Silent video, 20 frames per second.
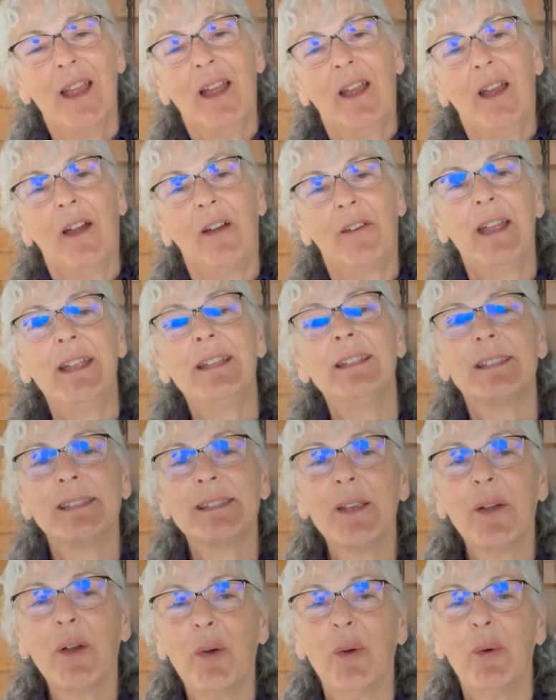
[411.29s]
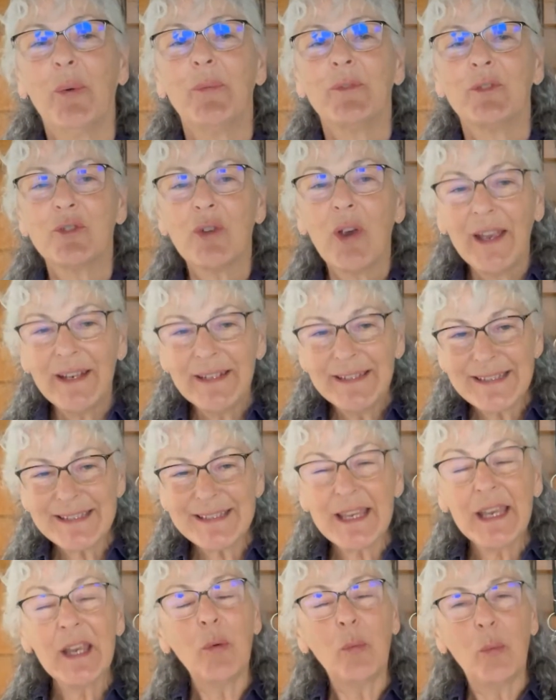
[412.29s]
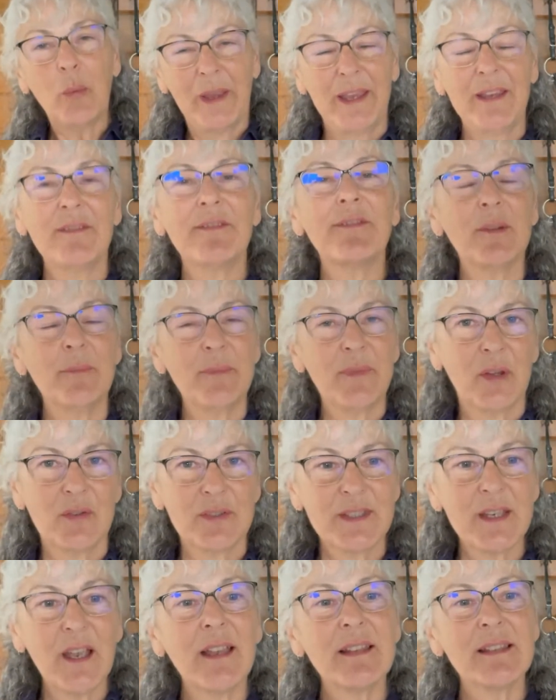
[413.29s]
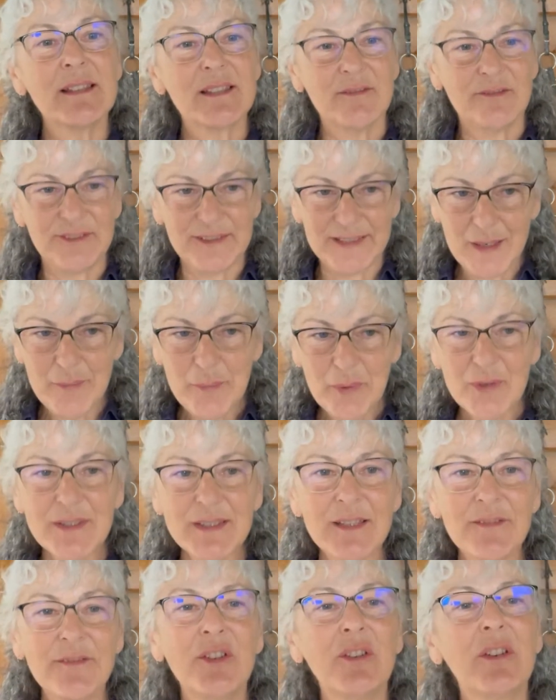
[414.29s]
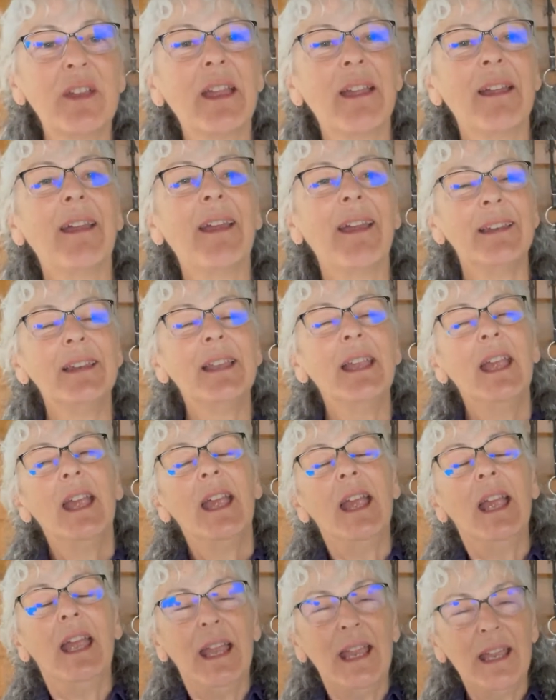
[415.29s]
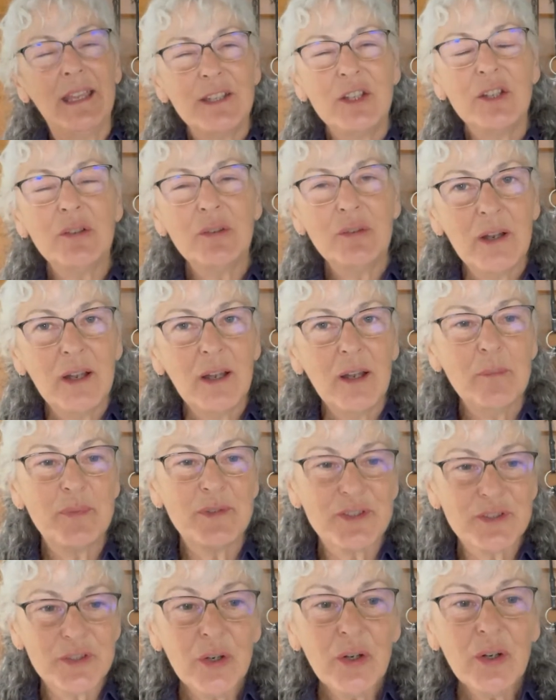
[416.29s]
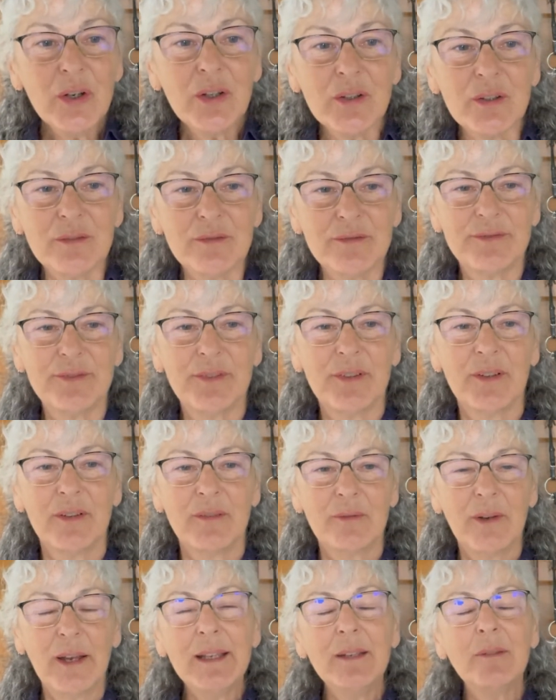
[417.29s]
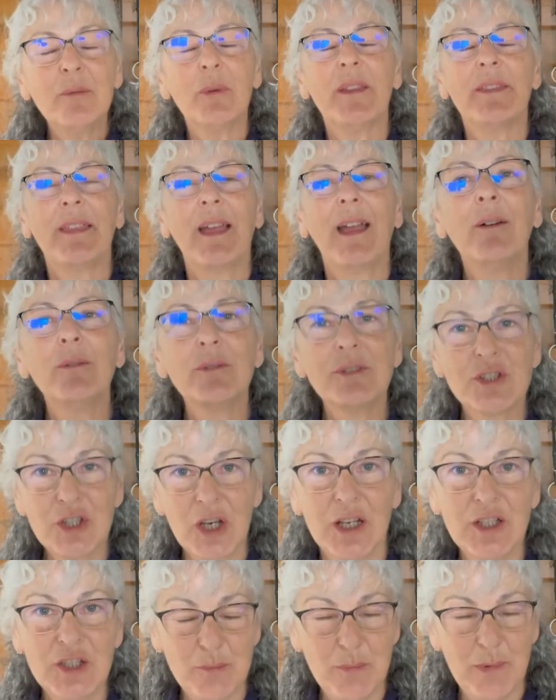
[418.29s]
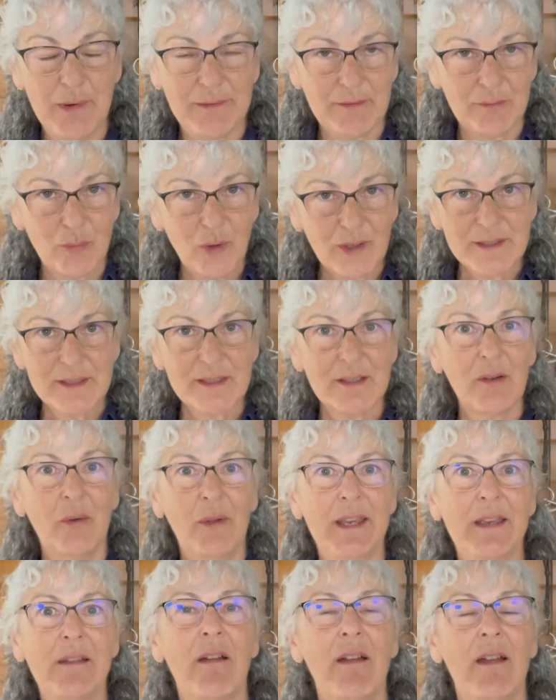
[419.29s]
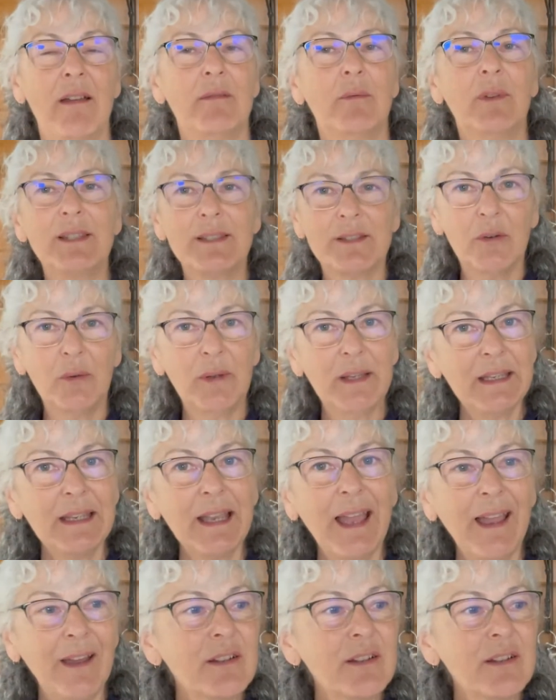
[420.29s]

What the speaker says: All right, so try to stay away from those kinds of labels if you can, and you observe, right, without judgment. What's going on? How